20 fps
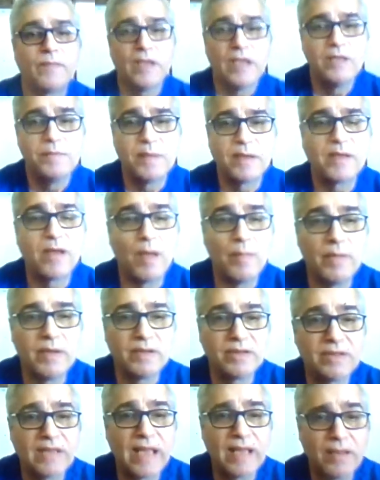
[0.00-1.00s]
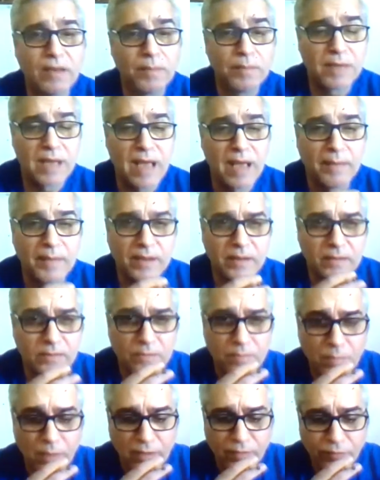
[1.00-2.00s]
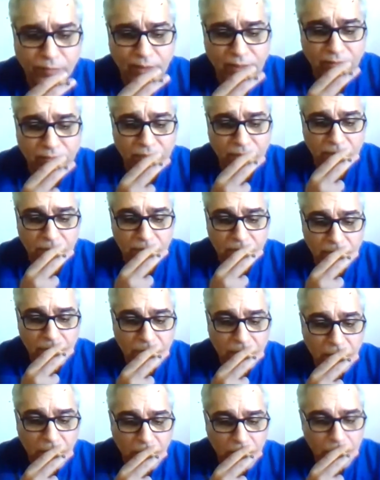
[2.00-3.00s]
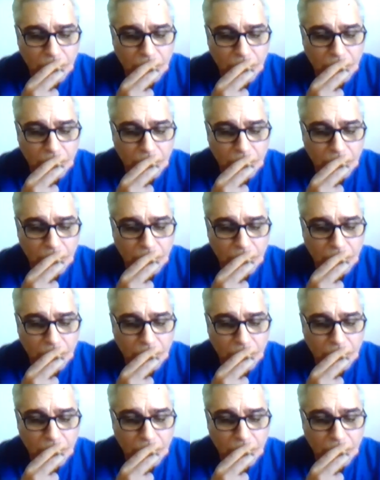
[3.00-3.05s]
He's becoming a stand-up comic, Mike Franzese.